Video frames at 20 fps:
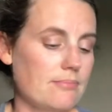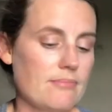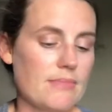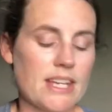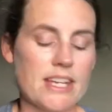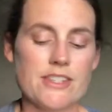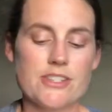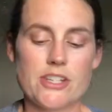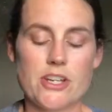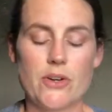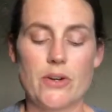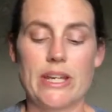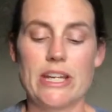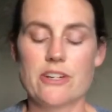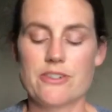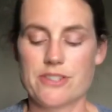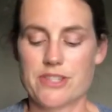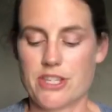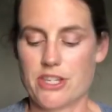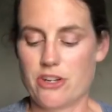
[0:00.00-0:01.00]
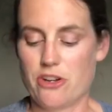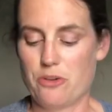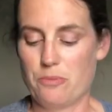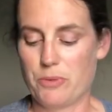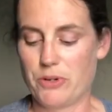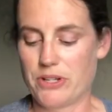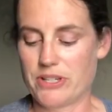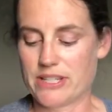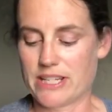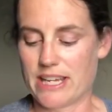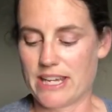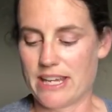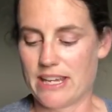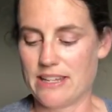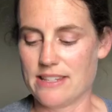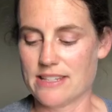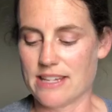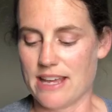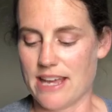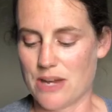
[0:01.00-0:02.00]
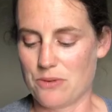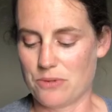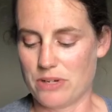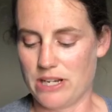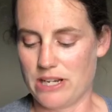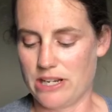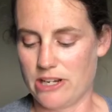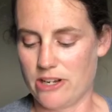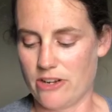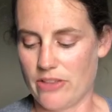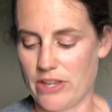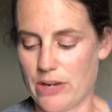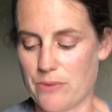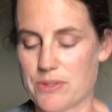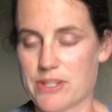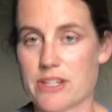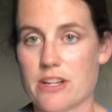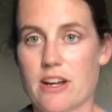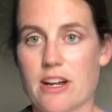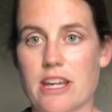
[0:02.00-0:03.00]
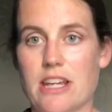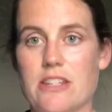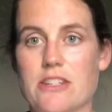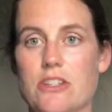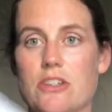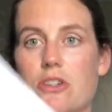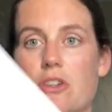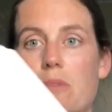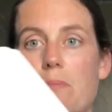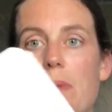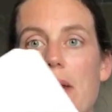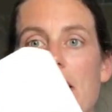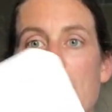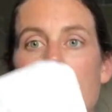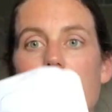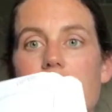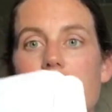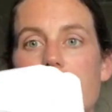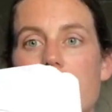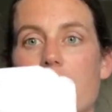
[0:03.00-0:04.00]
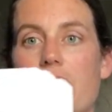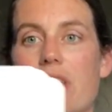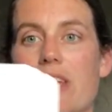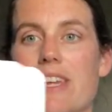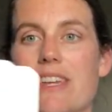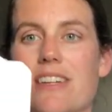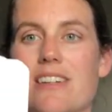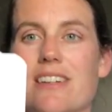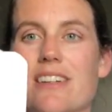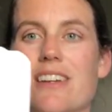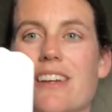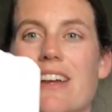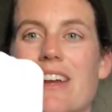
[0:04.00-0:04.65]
And so here's the notebooks, I guess. I had one in here that I was talking to you about, so they can